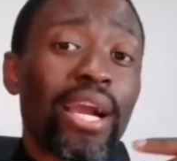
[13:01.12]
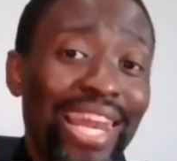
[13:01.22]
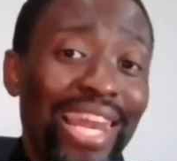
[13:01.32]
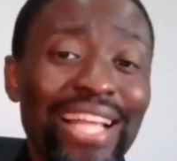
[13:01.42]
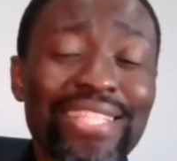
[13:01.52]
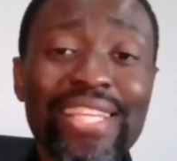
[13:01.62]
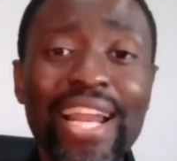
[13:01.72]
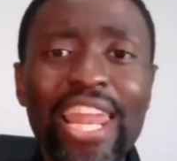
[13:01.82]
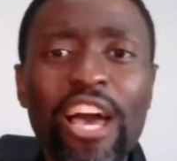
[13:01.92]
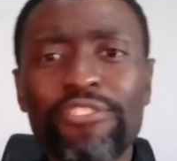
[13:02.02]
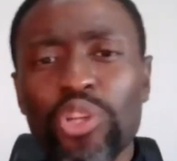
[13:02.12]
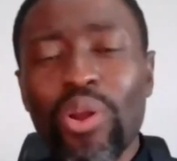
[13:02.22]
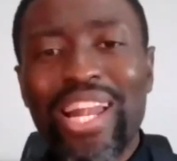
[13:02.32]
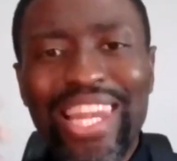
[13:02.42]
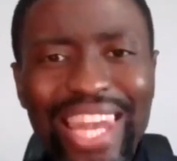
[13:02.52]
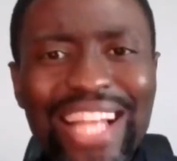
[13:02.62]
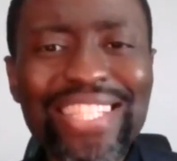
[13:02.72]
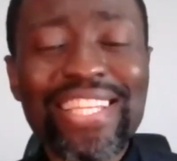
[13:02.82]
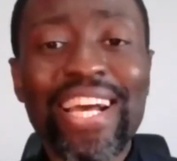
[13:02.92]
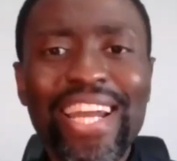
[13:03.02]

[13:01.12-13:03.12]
glancing left or glancing